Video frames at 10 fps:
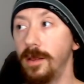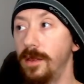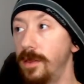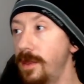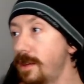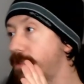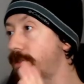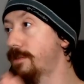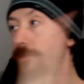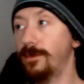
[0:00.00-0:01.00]

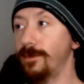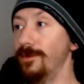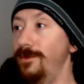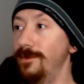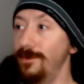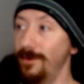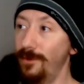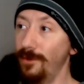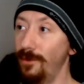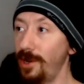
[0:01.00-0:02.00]
this.
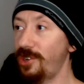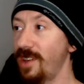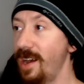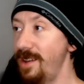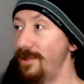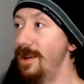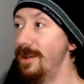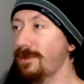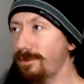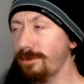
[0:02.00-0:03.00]
Which side do?
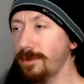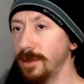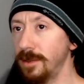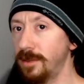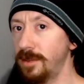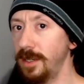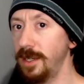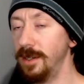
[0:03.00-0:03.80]
Let's see.